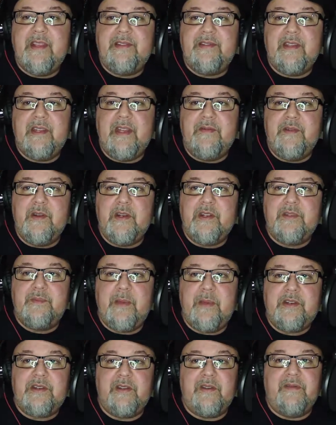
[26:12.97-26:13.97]
if you're a
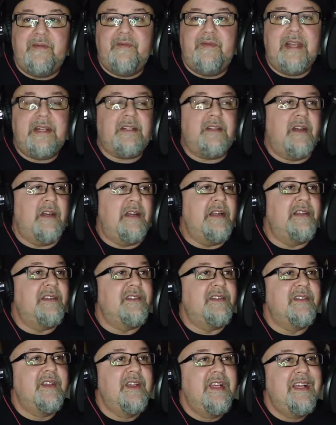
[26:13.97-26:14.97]
special effect
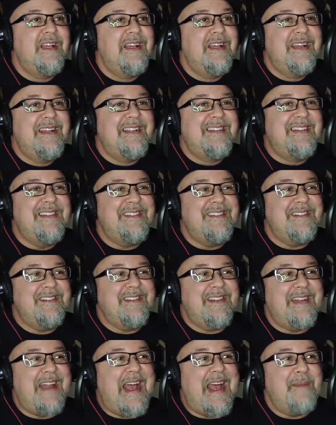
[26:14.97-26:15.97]
artist, this is
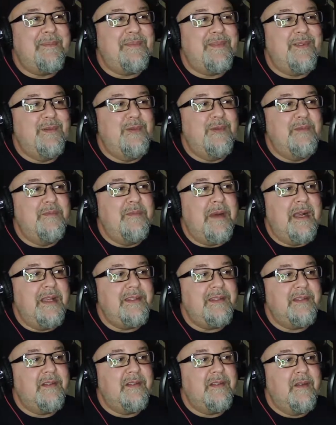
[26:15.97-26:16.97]
an absolute
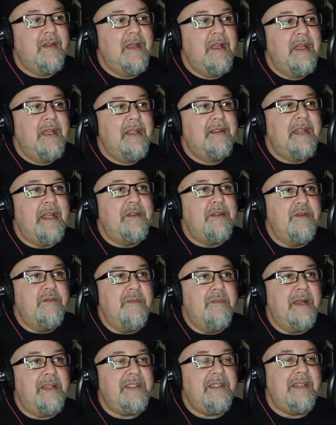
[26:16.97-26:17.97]
must that you
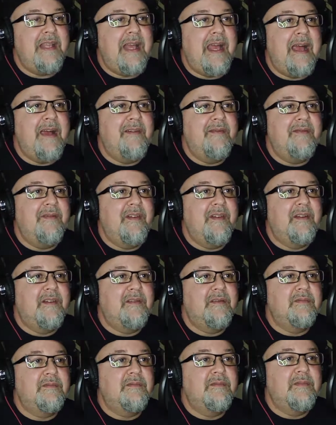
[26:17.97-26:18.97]
must have
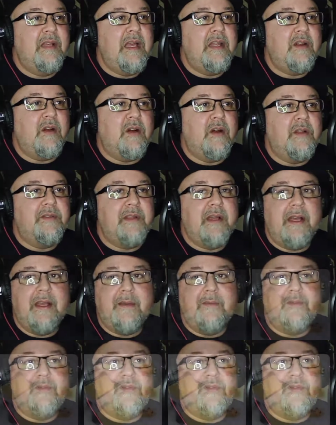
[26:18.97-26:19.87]
at all times.